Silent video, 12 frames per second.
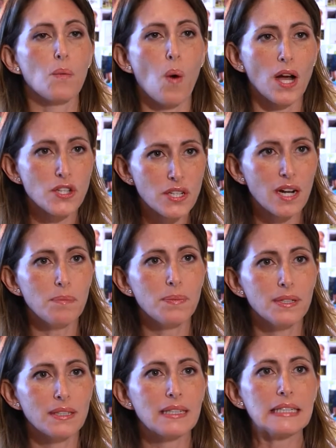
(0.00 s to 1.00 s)
wash it up,
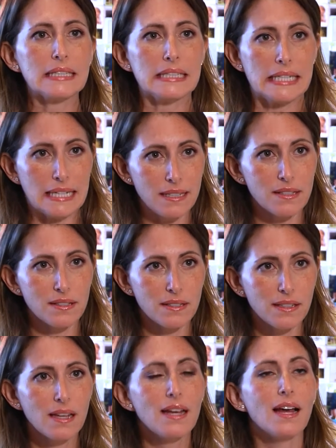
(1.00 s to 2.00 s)
clean it,
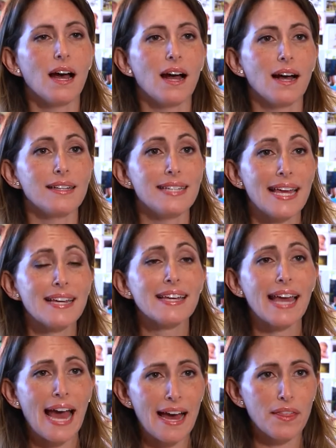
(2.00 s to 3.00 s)
take
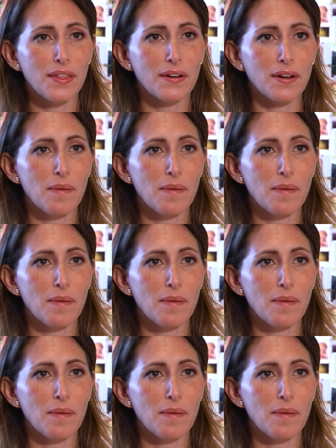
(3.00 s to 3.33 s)
a catheter